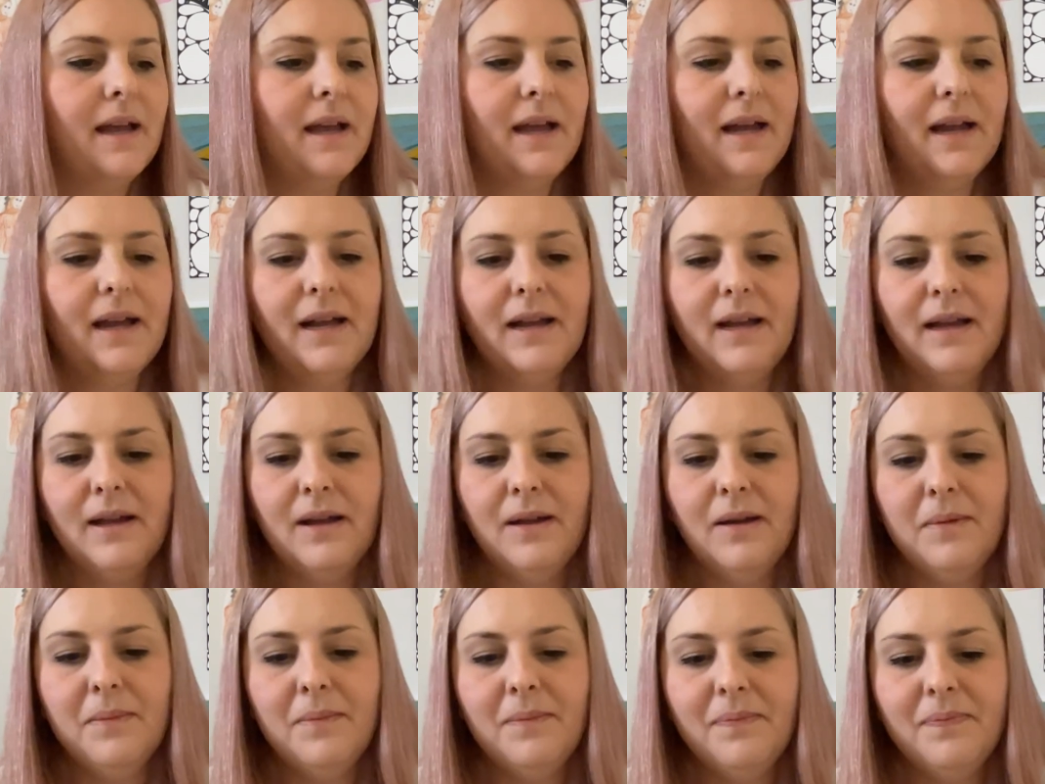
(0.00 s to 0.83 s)

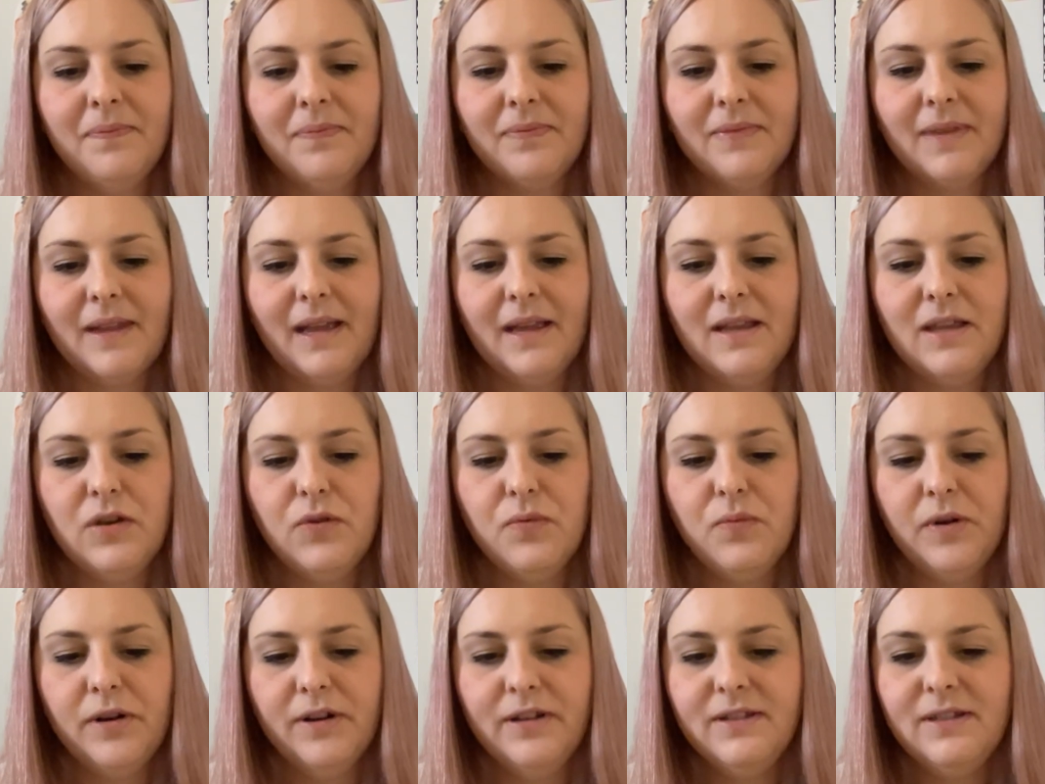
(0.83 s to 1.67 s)
You
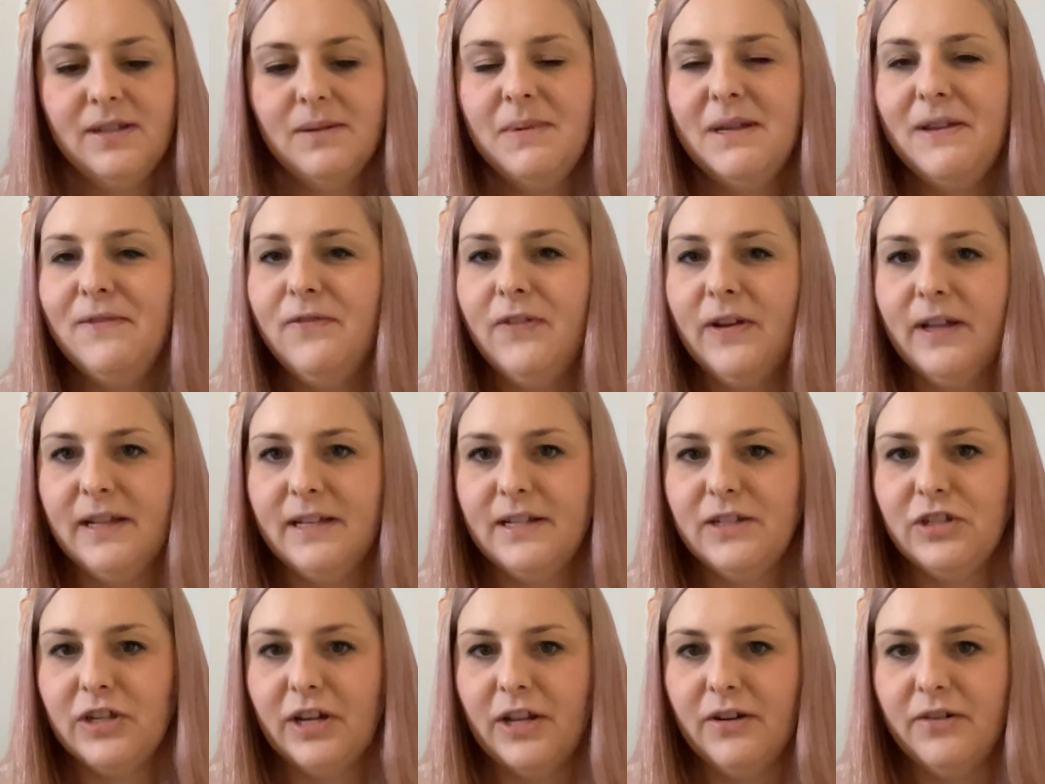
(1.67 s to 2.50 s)
want it to be fairly
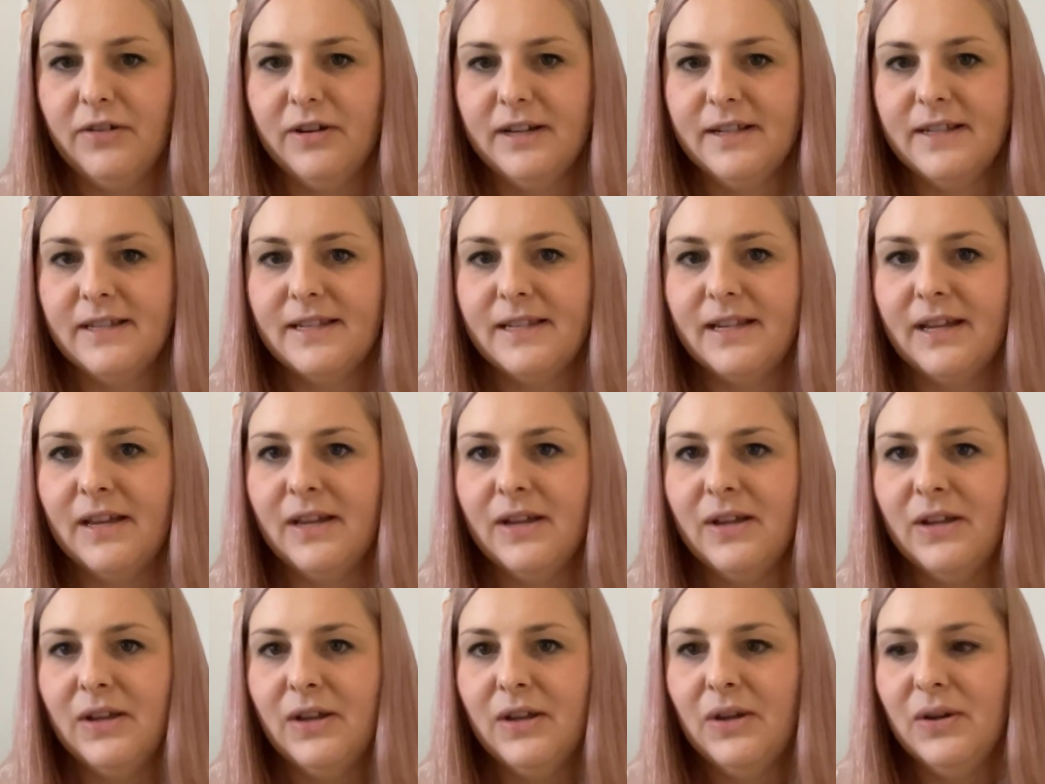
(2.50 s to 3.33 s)
generous
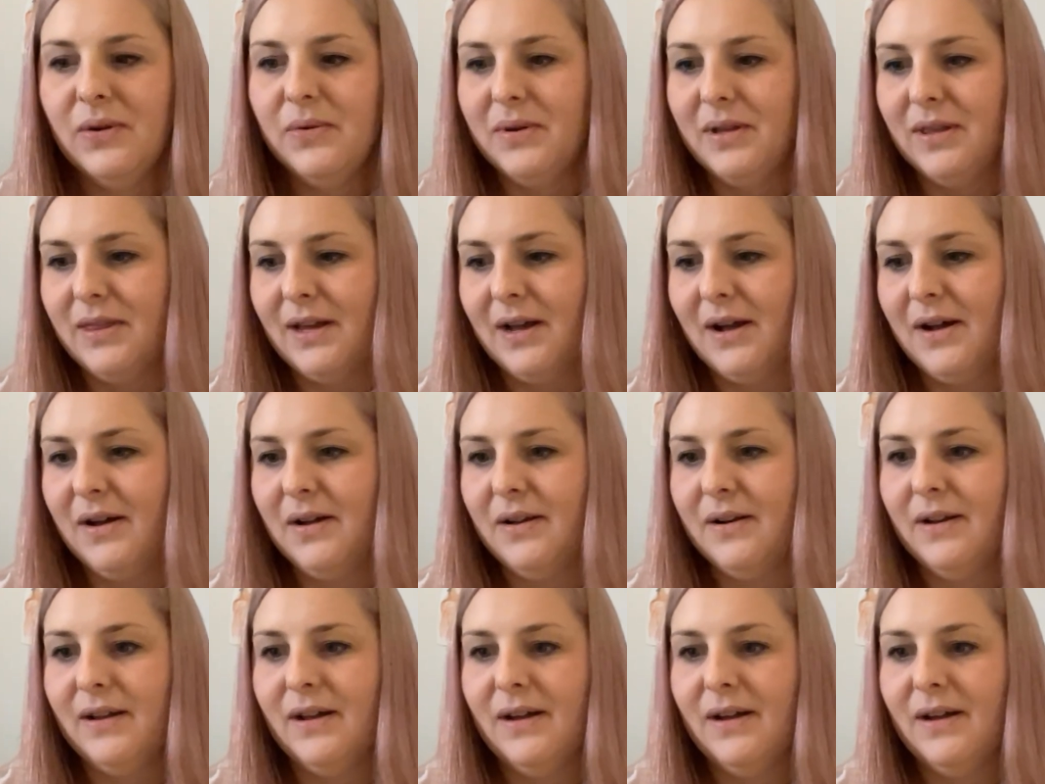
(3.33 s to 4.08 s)
without